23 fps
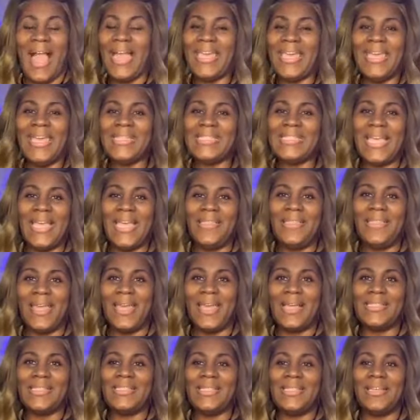I can't take
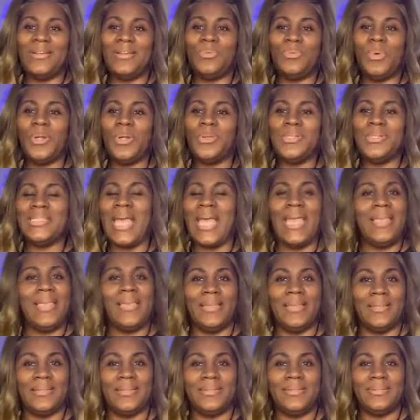that. I said, what are you
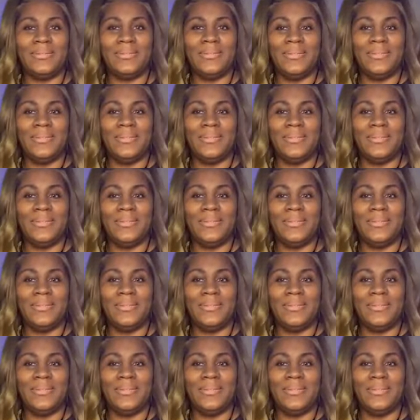taking?